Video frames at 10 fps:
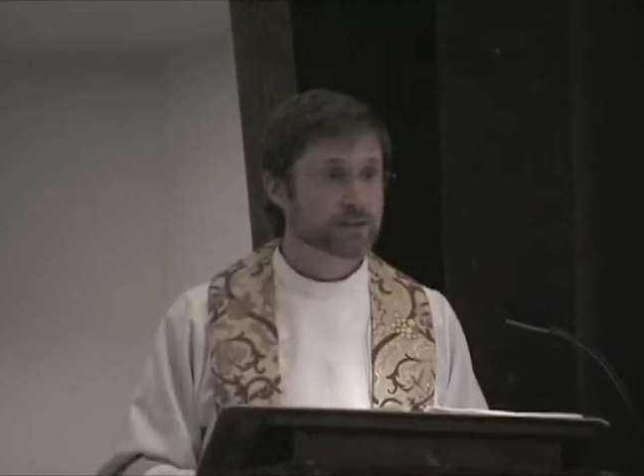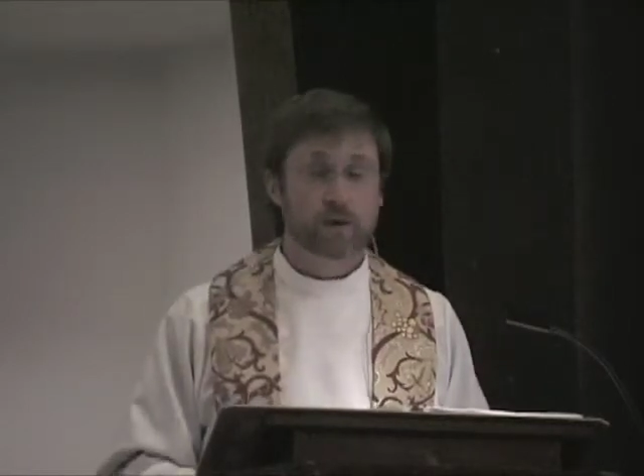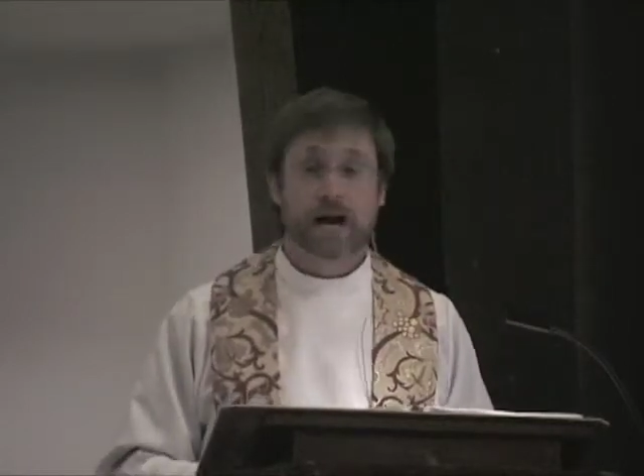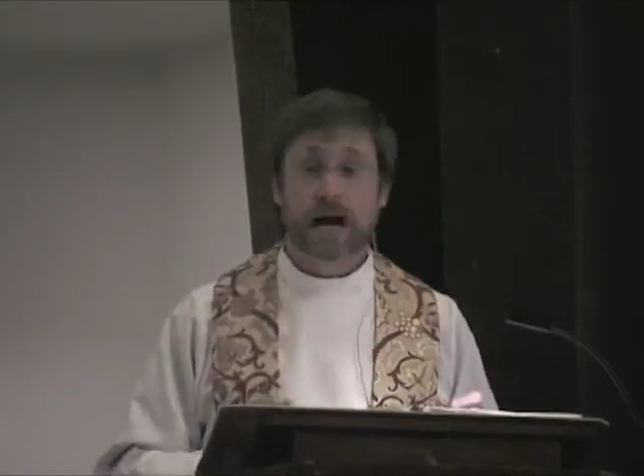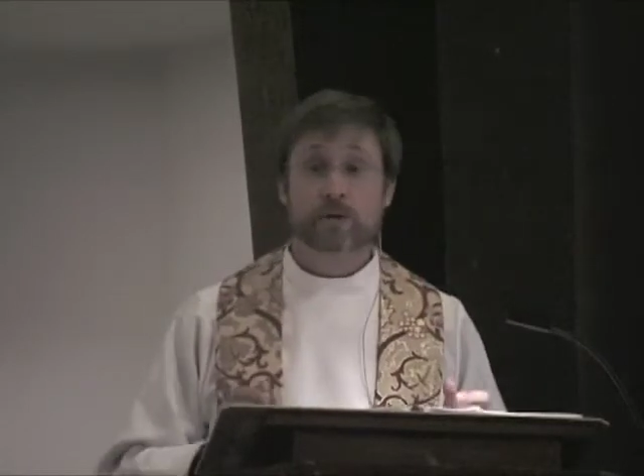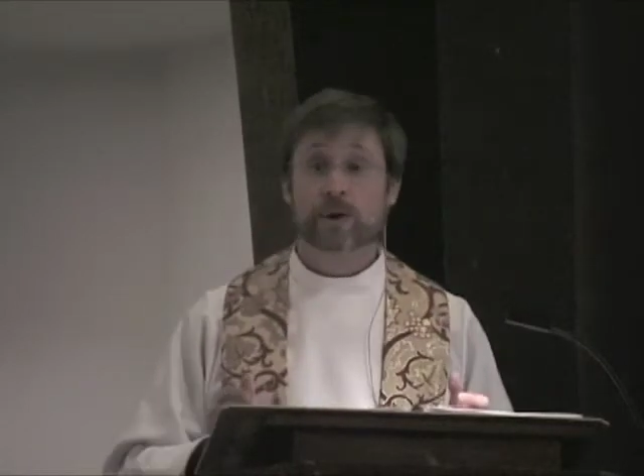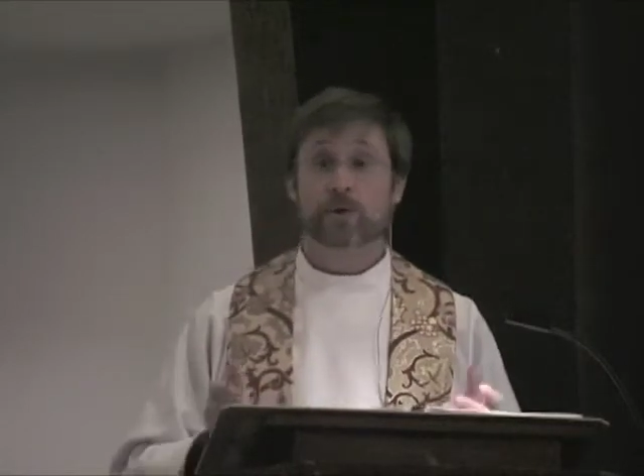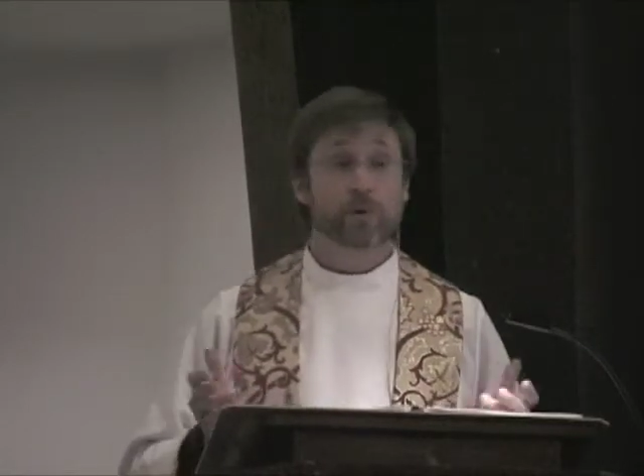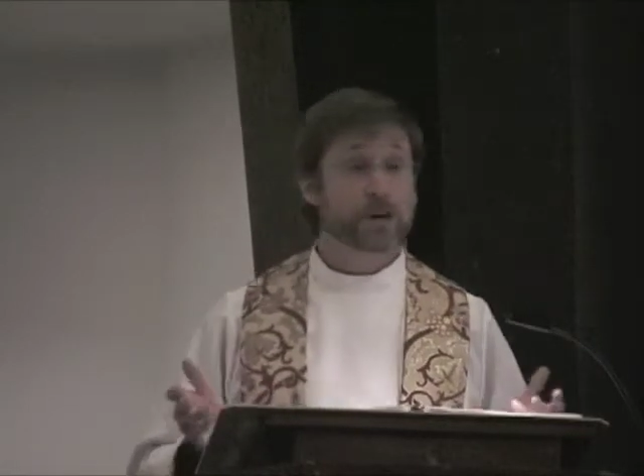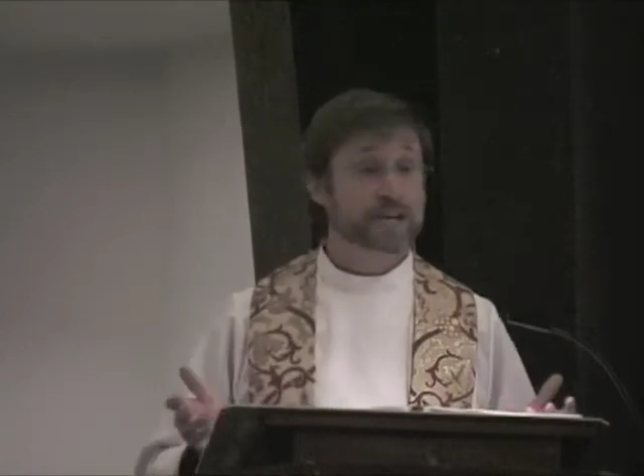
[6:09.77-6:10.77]
or how
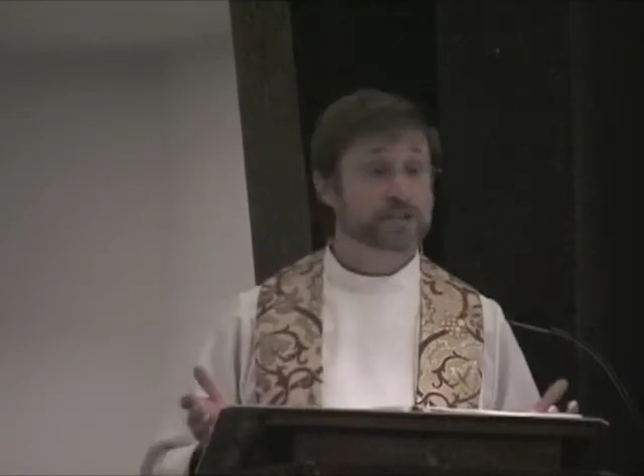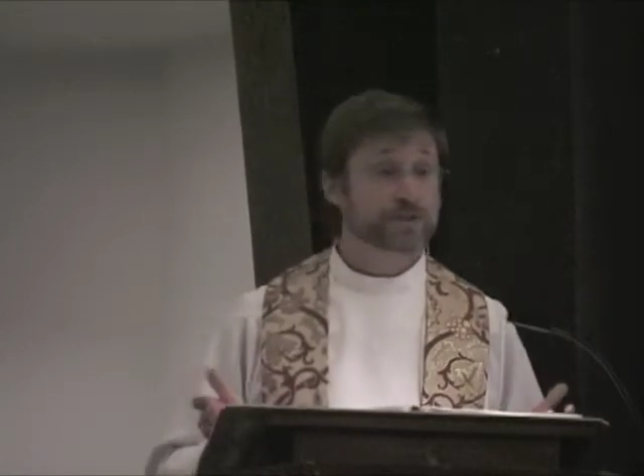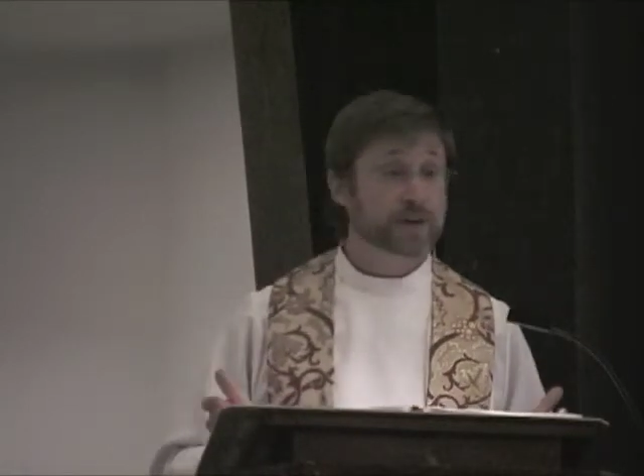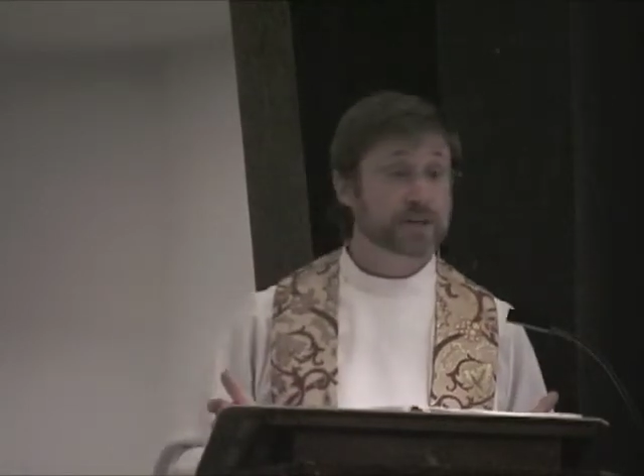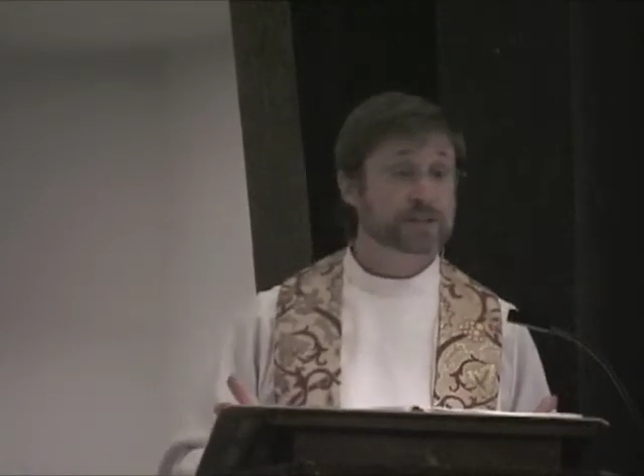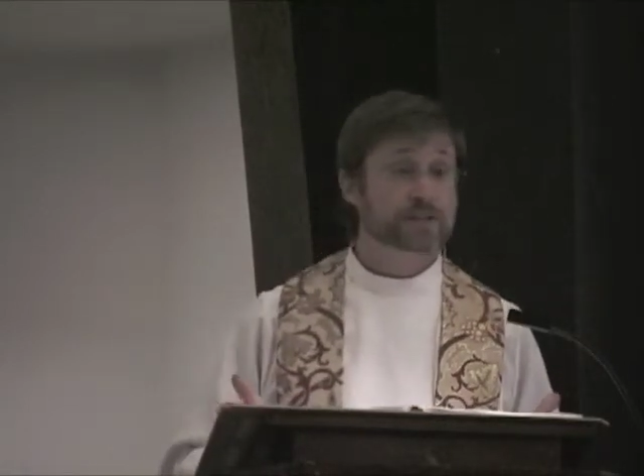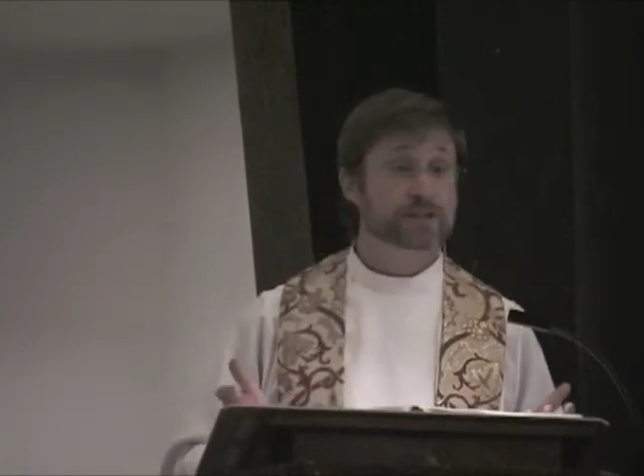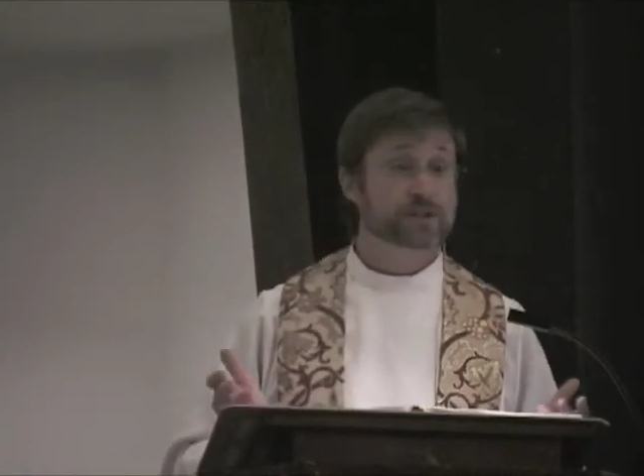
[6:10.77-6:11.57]
we will raise funds to